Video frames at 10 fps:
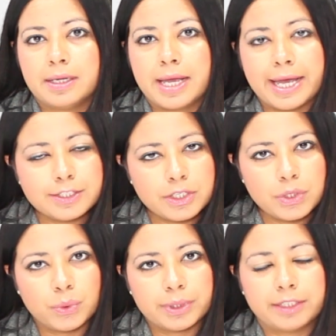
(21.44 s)
As you
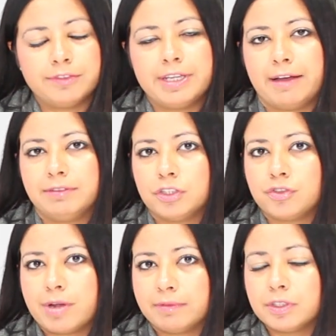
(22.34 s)
know that we have the
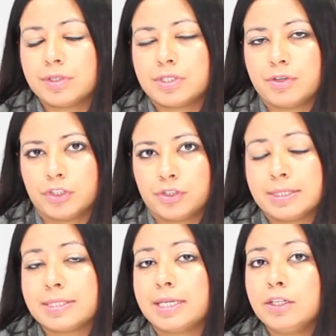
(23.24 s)
travel
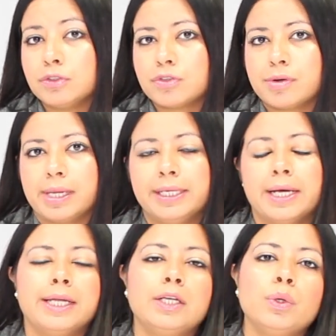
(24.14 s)
restrictions in
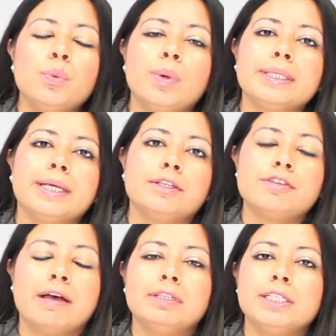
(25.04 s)
Australia and no one can
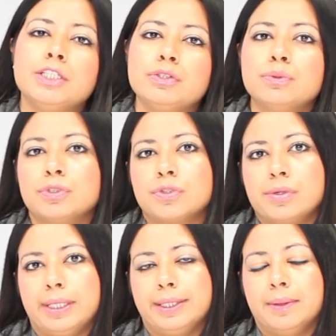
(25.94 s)
travel into
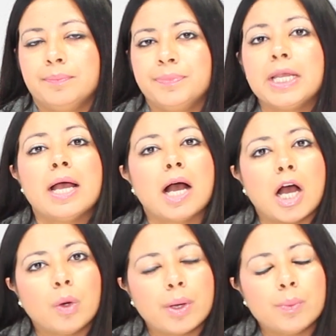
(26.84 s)
Australia.
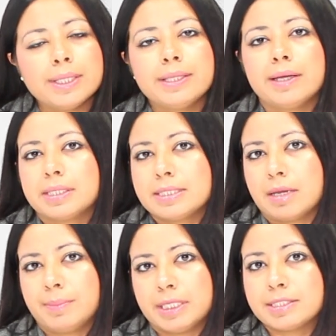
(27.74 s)
However, there are
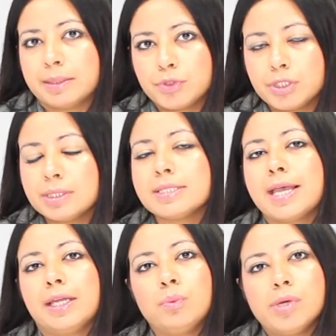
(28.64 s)
some exemptions
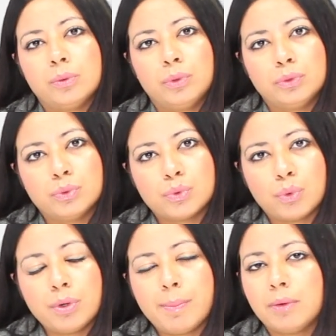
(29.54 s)
and we are going to
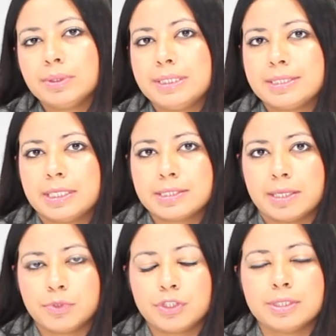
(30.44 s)
talk about these
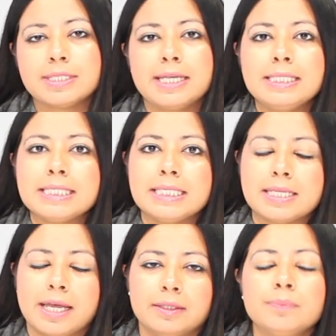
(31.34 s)
exemptions in
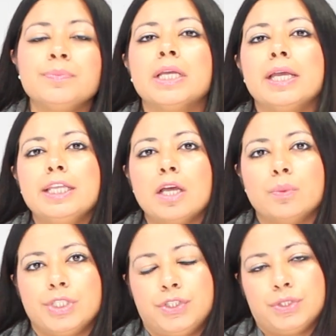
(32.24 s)
detail in our
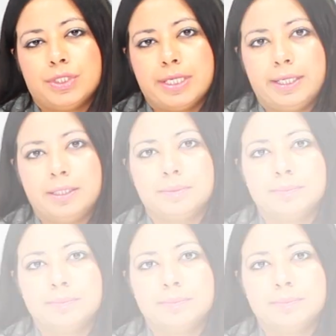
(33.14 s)
video today.